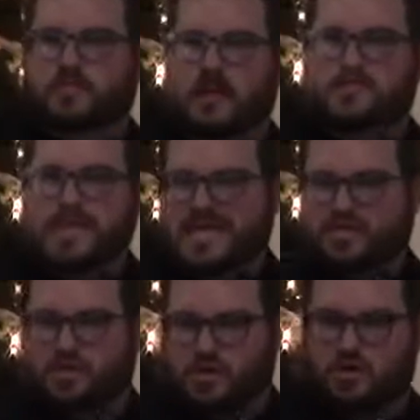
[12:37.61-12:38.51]
by
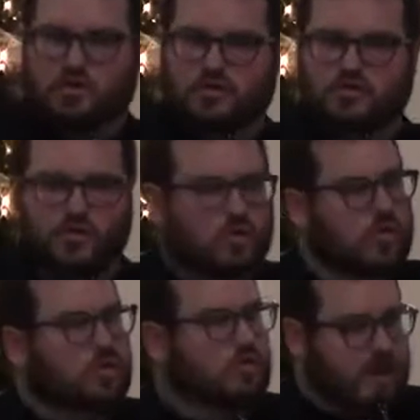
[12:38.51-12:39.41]
being turned
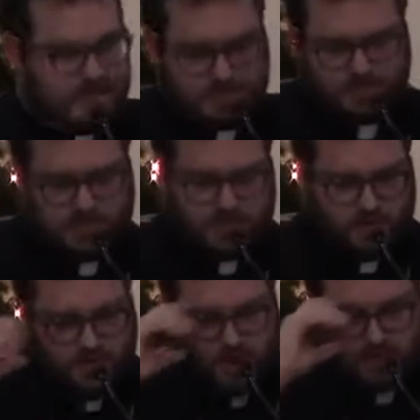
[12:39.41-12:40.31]
toward Christ when he
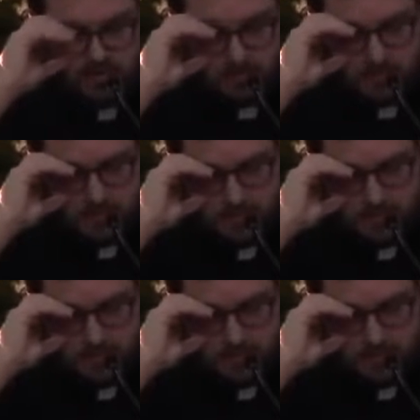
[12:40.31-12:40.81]
arrives.